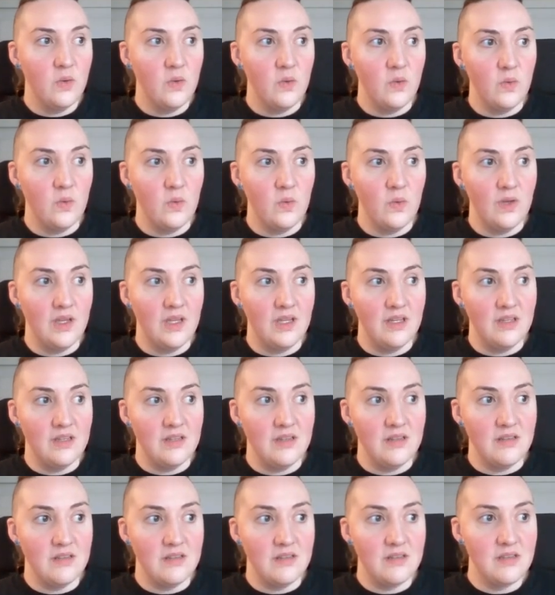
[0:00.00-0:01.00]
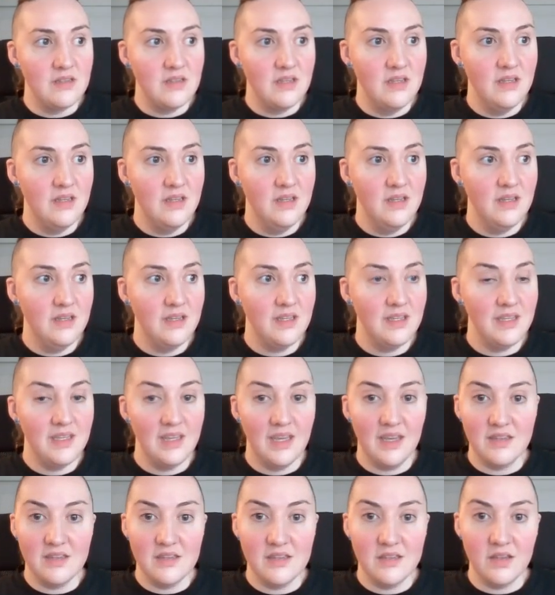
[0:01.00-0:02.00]
who is,
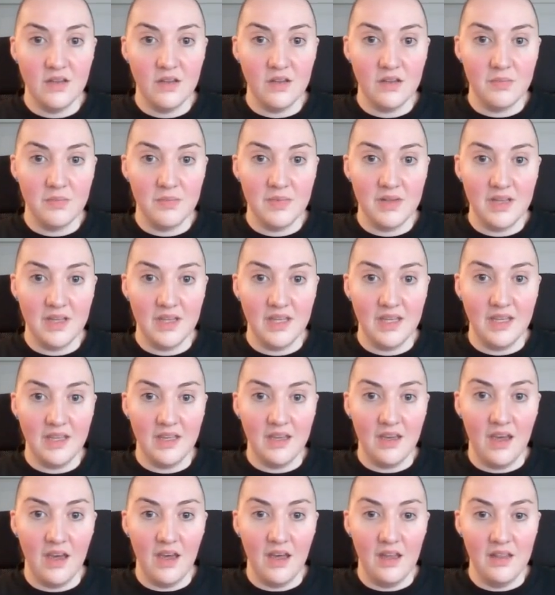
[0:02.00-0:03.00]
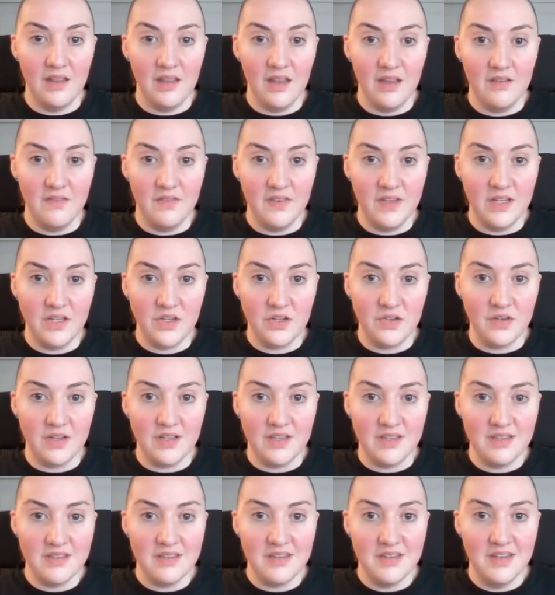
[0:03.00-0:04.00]
yes, ultimately a love
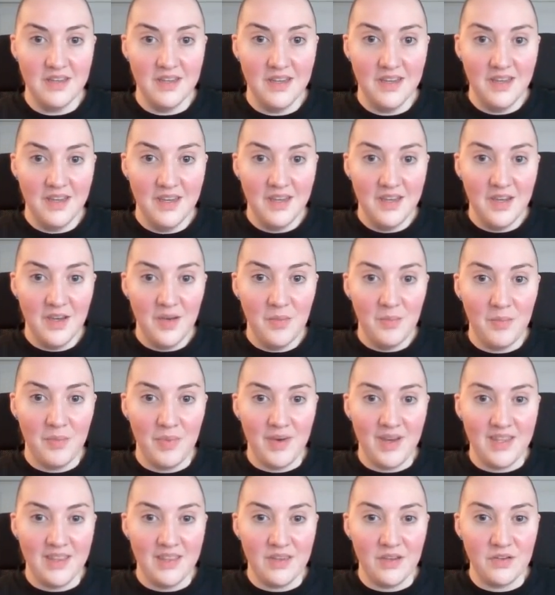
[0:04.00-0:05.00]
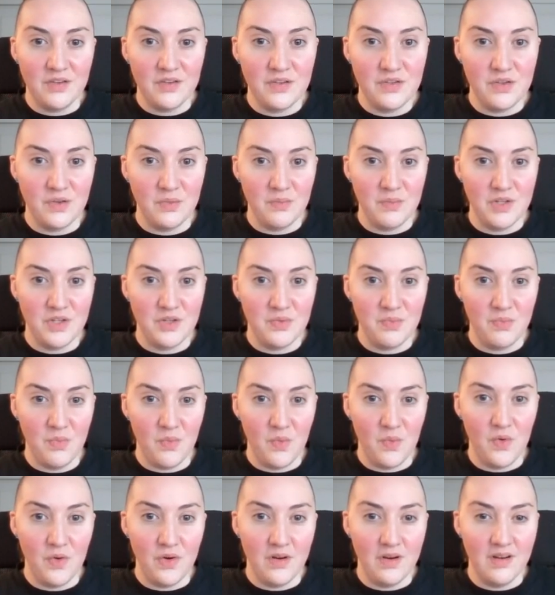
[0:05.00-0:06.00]
interest, but there's so much
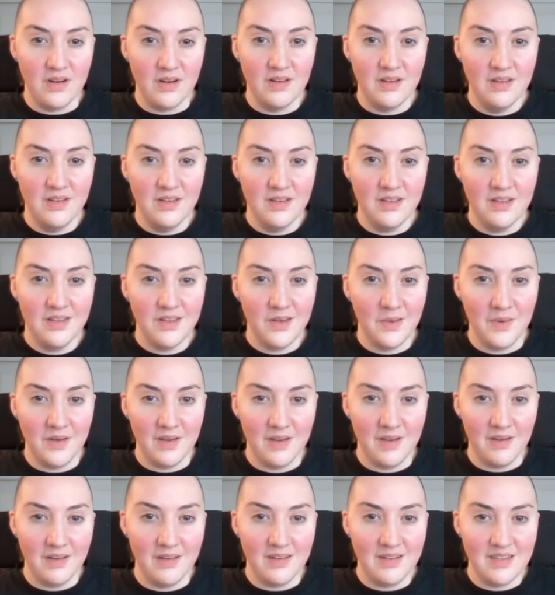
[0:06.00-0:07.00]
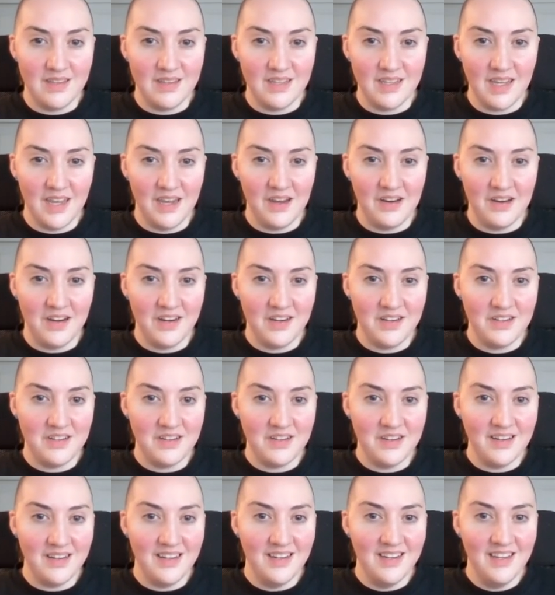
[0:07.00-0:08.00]
more going on to the
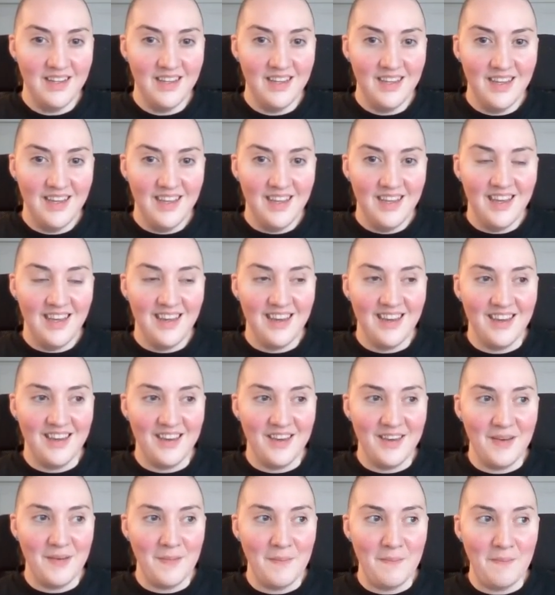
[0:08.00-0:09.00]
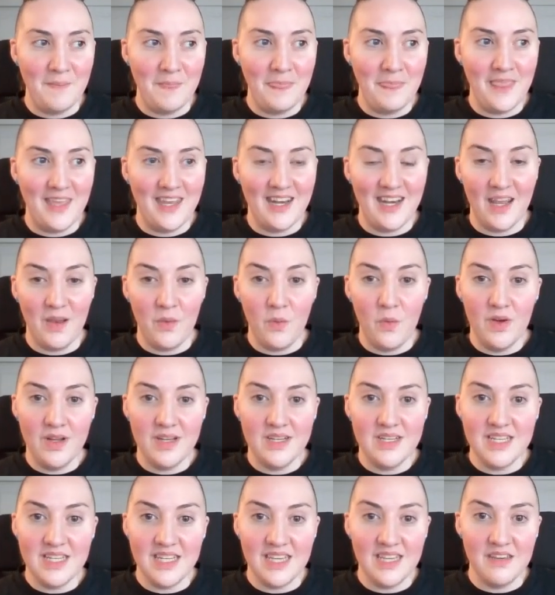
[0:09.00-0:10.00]
character. And I
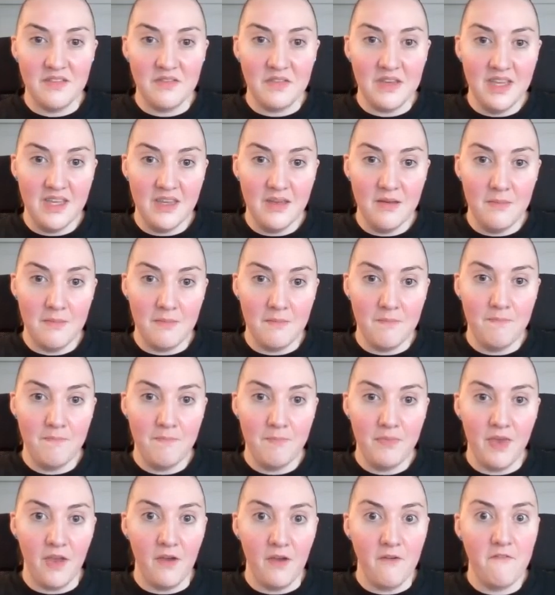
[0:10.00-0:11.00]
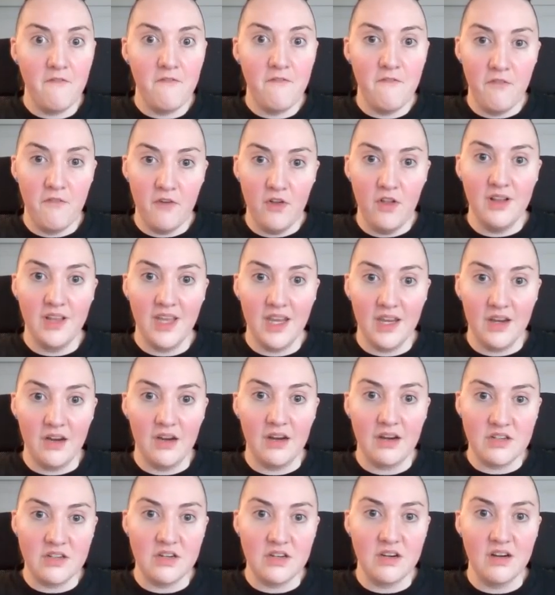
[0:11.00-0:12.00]
want to give him a full
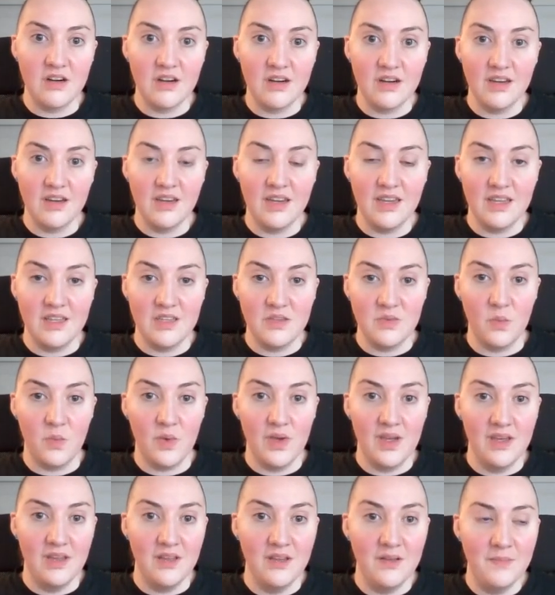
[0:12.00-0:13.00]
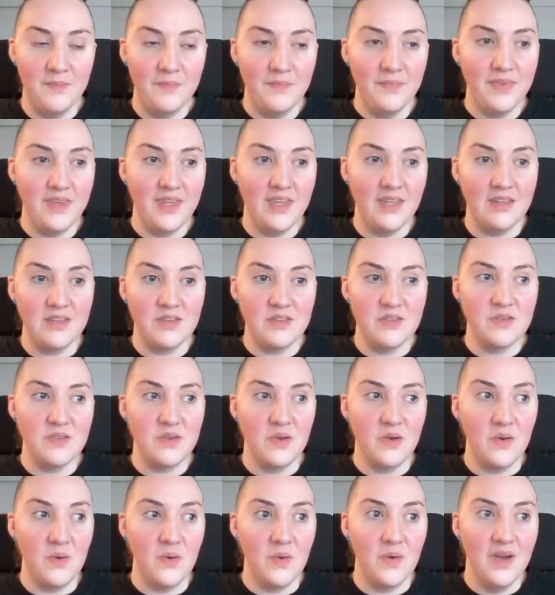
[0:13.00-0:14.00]
character arc as well. And
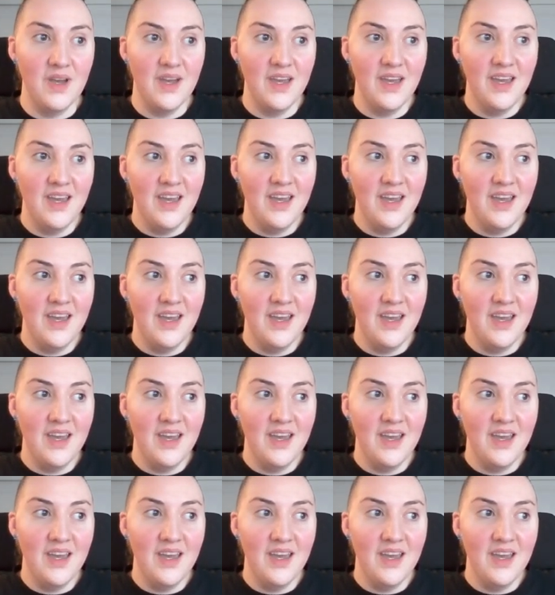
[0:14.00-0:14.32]
so